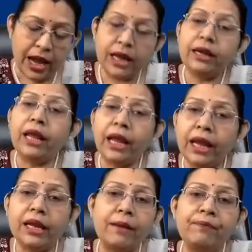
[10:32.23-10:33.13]
And
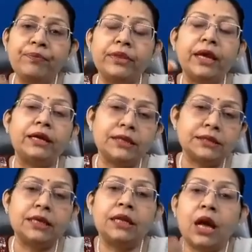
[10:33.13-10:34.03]
A&M, that
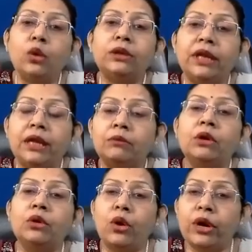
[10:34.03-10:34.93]
is now the name
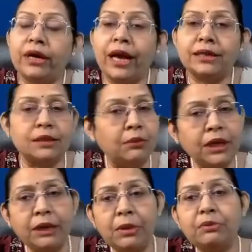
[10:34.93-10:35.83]
called as a
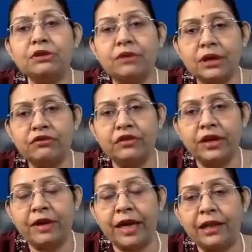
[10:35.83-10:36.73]
multipurpose worker
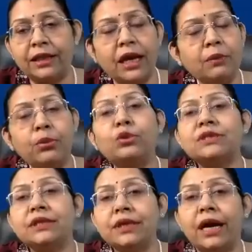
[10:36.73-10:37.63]
PVL, they are
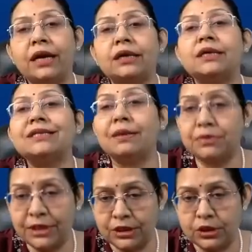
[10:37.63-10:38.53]
posted at
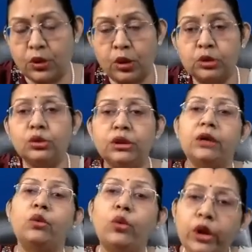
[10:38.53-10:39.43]
sub-center. Although they
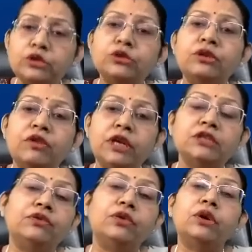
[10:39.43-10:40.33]
are going to the
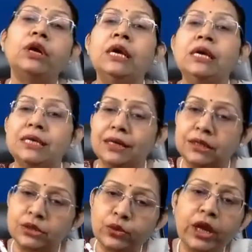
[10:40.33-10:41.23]
village for
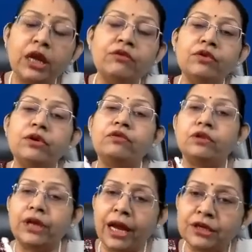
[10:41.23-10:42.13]
routine work,
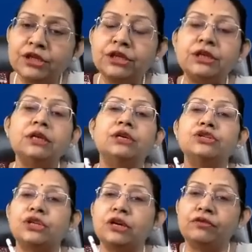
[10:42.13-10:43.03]
for the antenatal
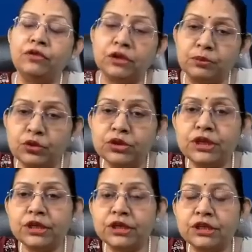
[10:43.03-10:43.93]
checkup, for the
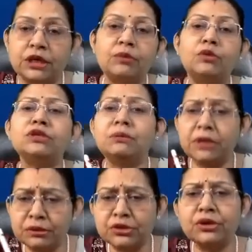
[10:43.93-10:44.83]
postnatal checkup, or
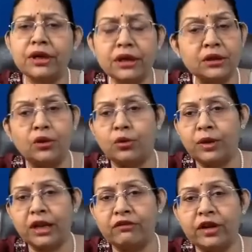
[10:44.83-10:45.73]
sometimes to conduct the home
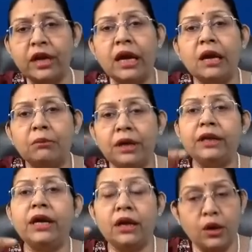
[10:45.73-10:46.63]
delivery, but
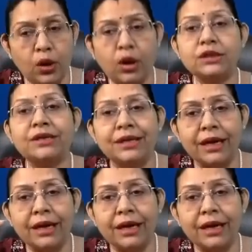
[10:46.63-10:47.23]
they are not